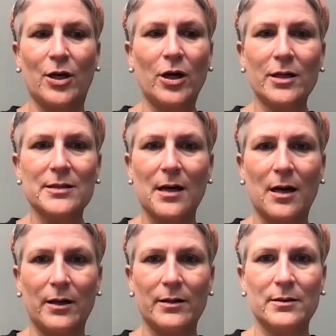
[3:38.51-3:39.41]
hooked
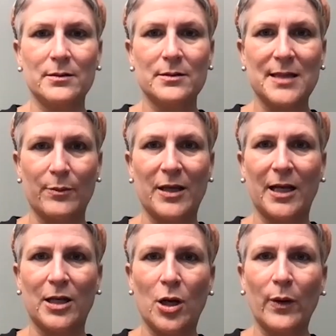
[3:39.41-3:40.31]
on something
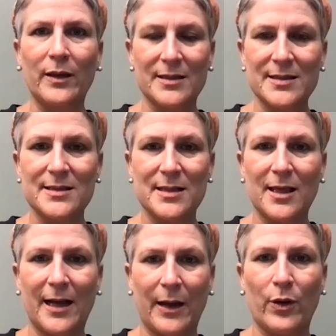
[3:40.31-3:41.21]
and knowing this is the
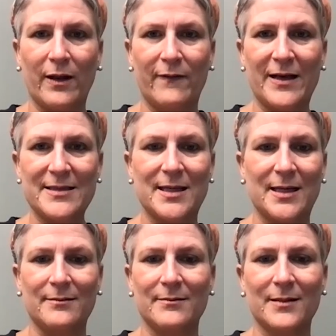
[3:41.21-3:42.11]
thing I want to invest
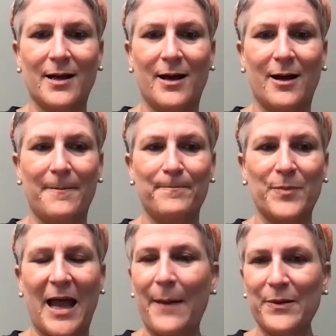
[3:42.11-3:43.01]
in,
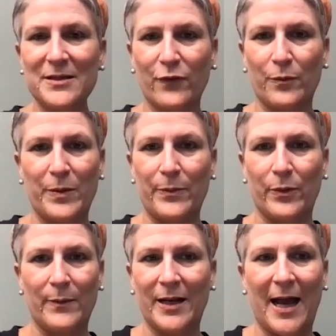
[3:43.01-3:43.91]
happens for people.
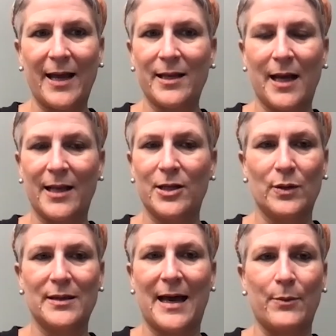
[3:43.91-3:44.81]
I mean, I knew
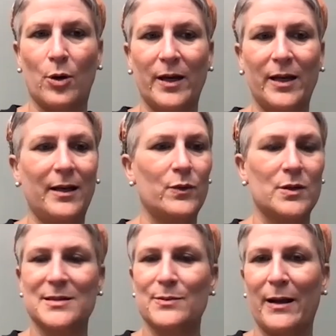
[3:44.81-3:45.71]
at that moment it
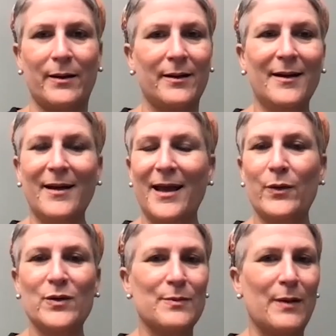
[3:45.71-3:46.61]
was
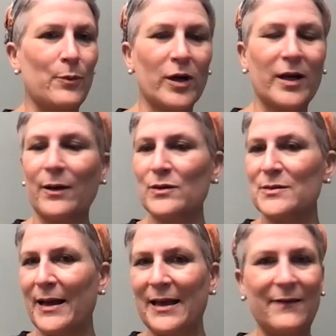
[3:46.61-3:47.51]
my morning, it was
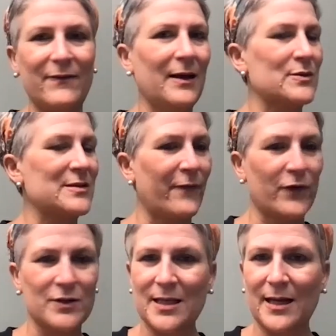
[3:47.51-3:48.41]
my evening, it was the
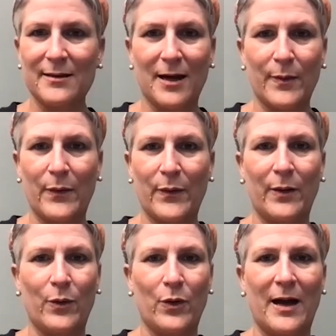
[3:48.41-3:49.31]
first thing I thought about when I
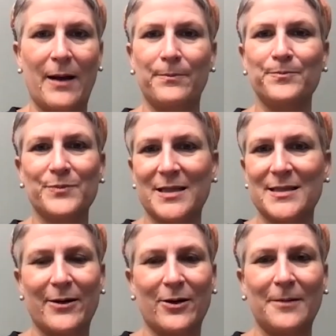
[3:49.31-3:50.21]
woke up,
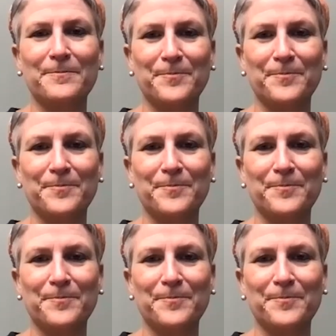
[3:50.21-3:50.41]
etc.